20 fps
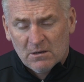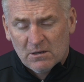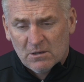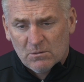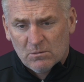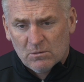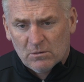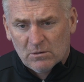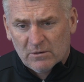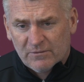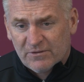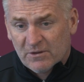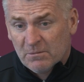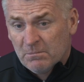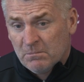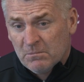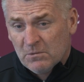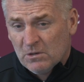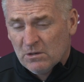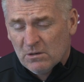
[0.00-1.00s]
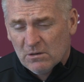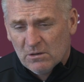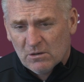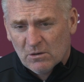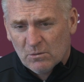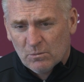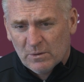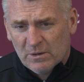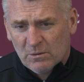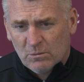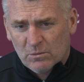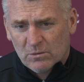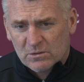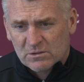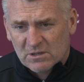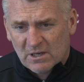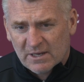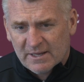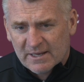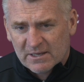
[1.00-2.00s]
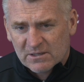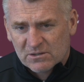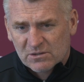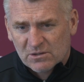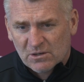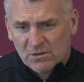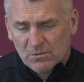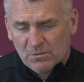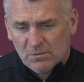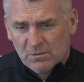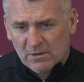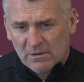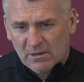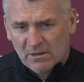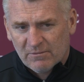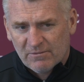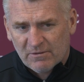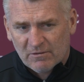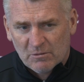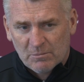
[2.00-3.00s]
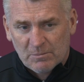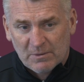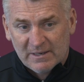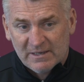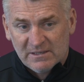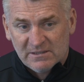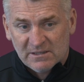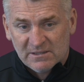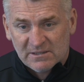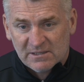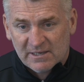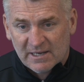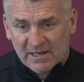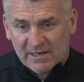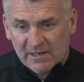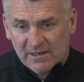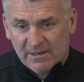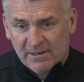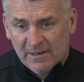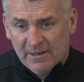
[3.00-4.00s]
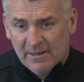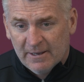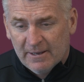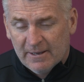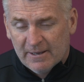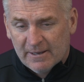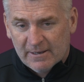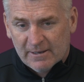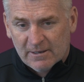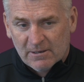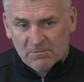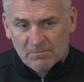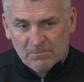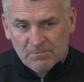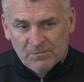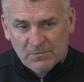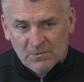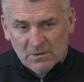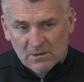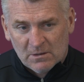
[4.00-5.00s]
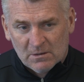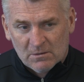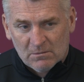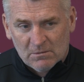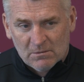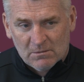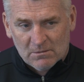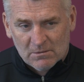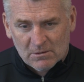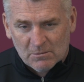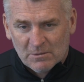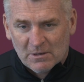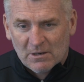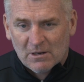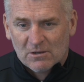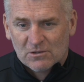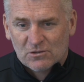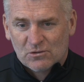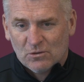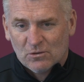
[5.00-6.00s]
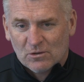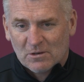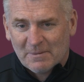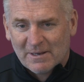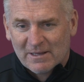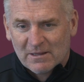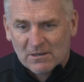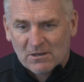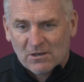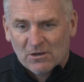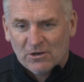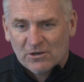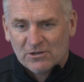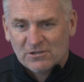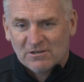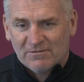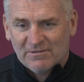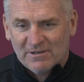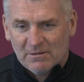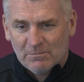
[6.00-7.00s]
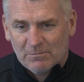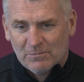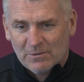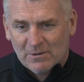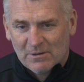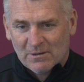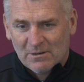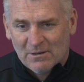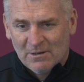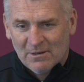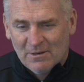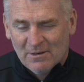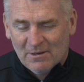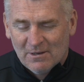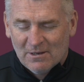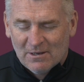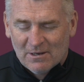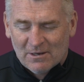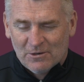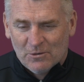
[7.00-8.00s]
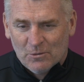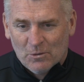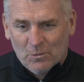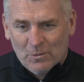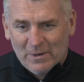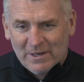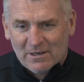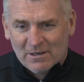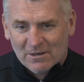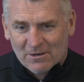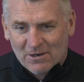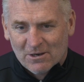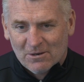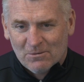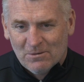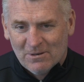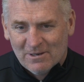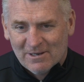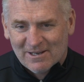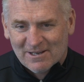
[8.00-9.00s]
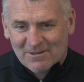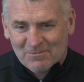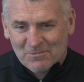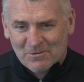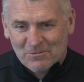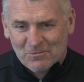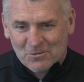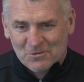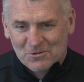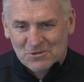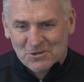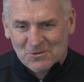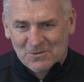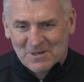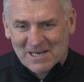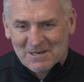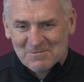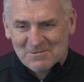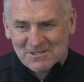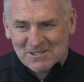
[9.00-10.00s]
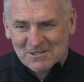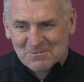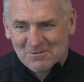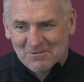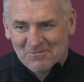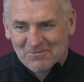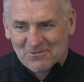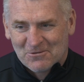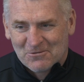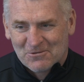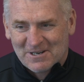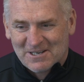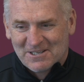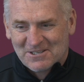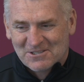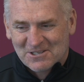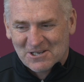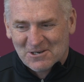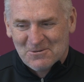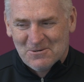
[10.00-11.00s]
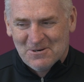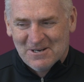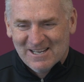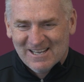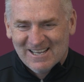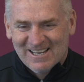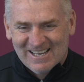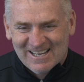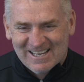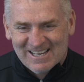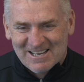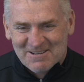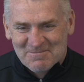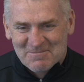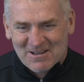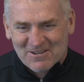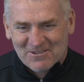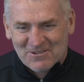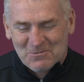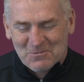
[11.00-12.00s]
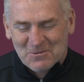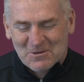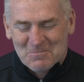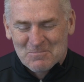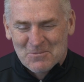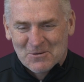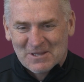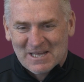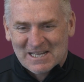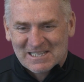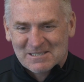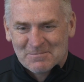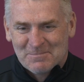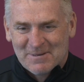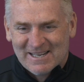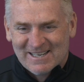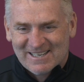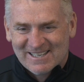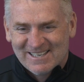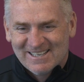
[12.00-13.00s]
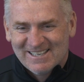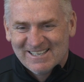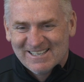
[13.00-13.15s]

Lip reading: you know, all of them, you don't win awards like that. So very pleasing to get it. You know, there'll be a lot of talk about the curse of it, but I knew a week ago and we've won two games this month already. So I think we can put that to bed.